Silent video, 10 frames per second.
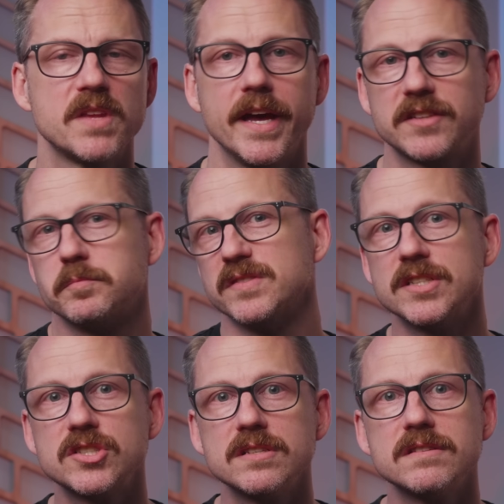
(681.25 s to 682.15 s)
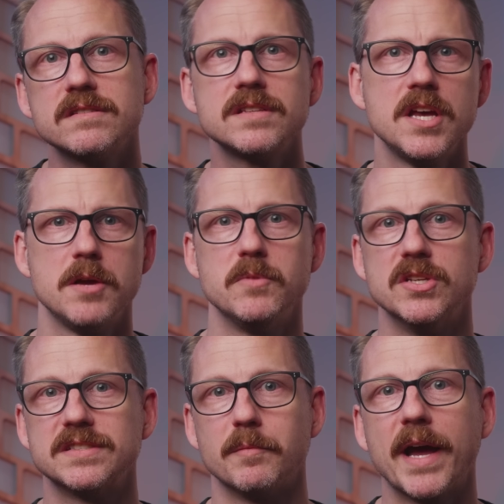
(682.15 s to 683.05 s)
expositions,
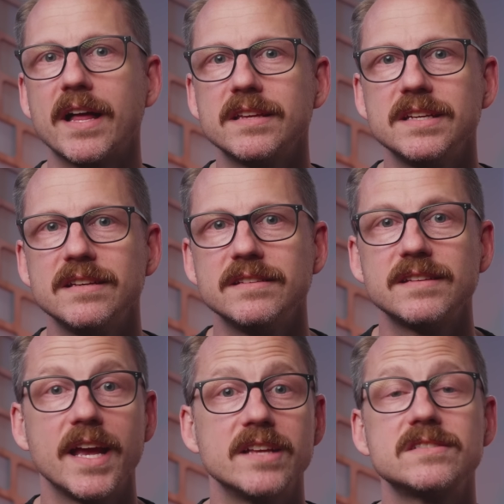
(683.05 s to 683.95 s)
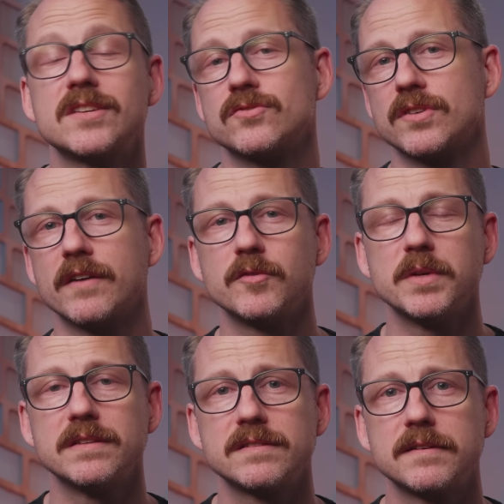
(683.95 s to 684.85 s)
municipalities, and central
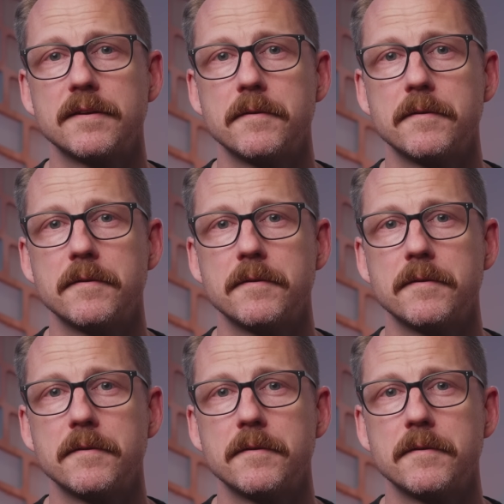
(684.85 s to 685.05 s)
governments.